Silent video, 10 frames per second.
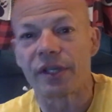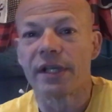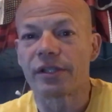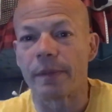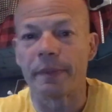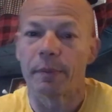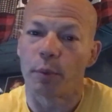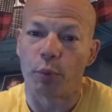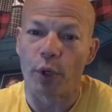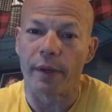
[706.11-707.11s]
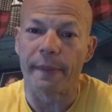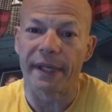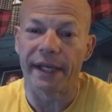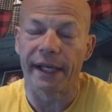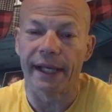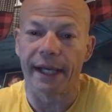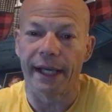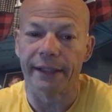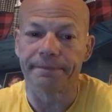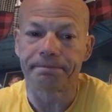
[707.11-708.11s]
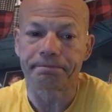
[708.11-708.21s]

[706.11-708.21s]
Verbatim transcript: Some people put them in